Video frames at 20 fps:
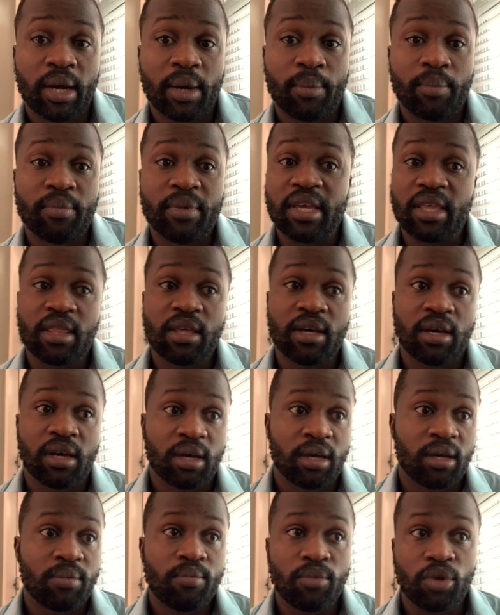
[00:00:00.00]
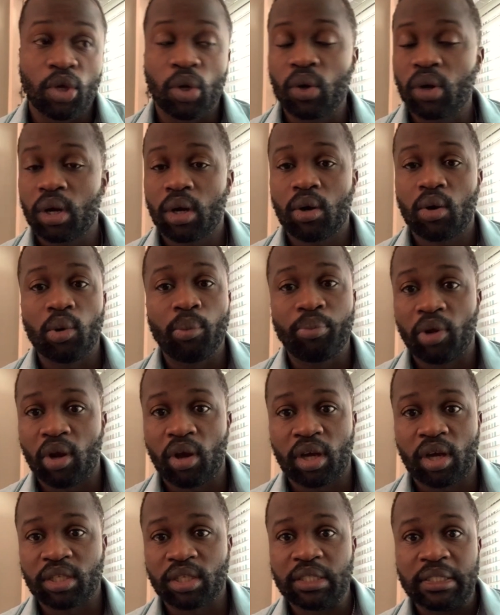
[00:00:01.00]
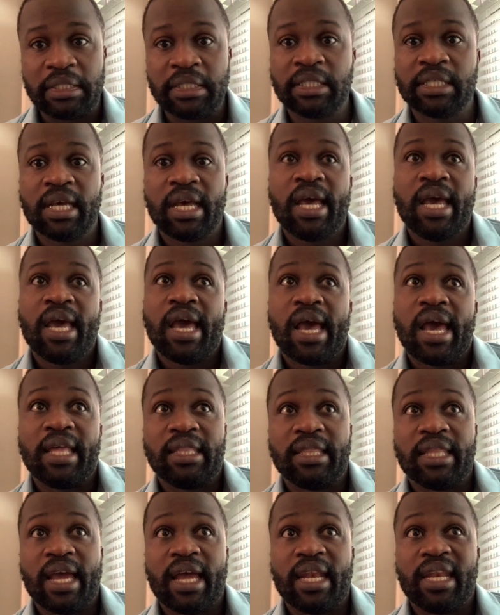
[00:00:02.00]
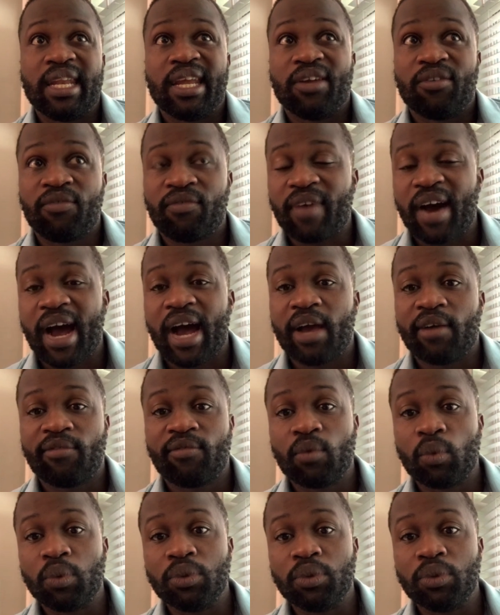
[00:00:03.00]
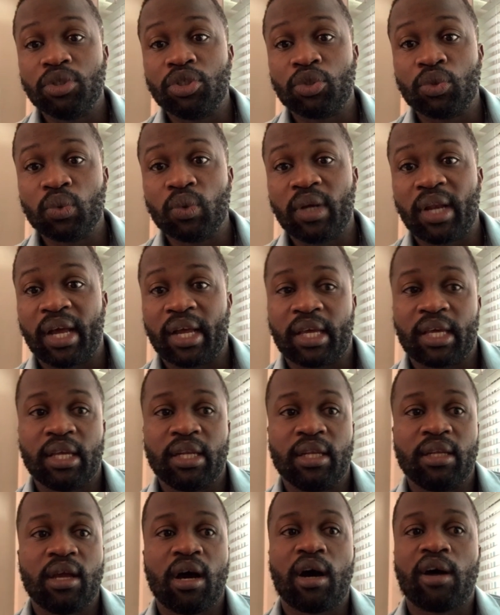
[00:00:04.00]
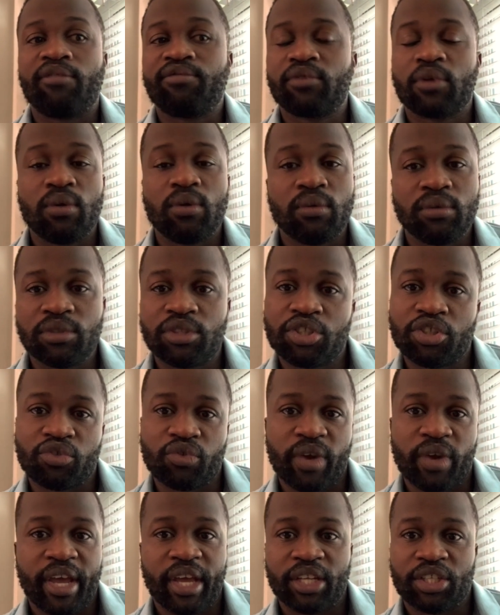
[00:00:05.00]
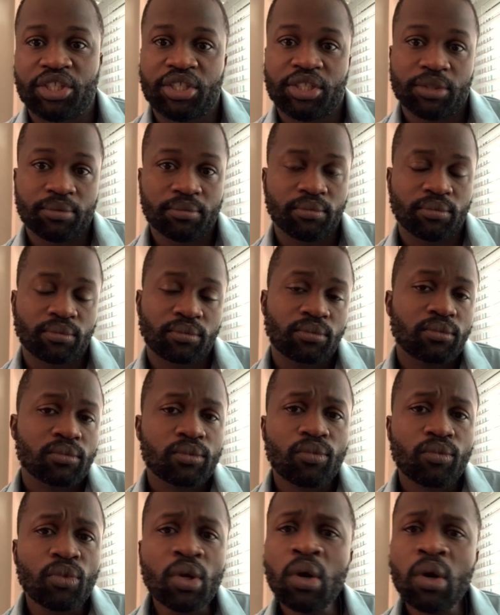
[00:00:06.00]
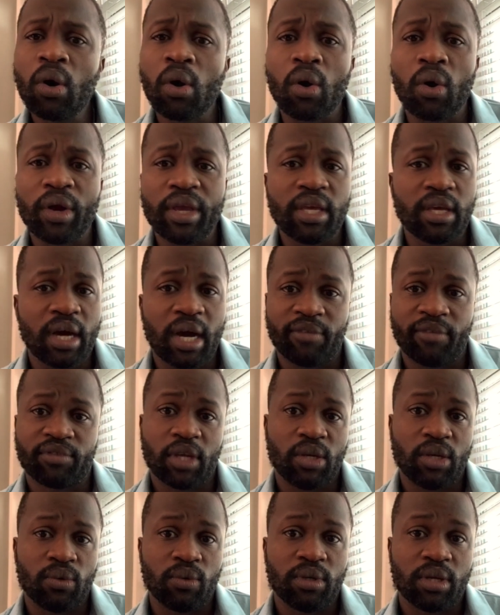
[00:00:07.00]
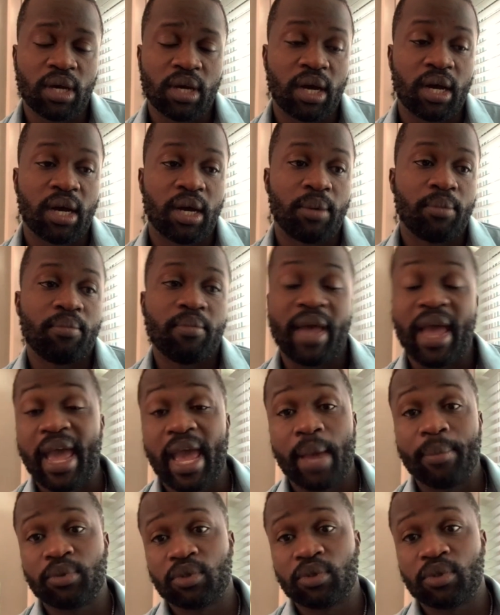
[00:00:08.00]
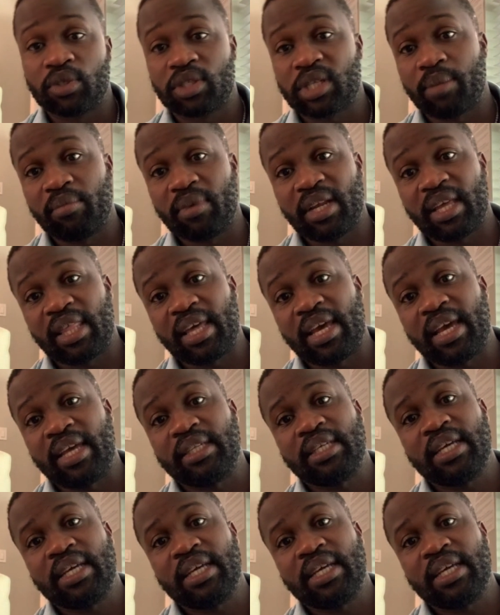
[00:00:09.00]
either yoga or Pilates. And then at 5, we do like an afternoon stretch or afternoon abs, something like that.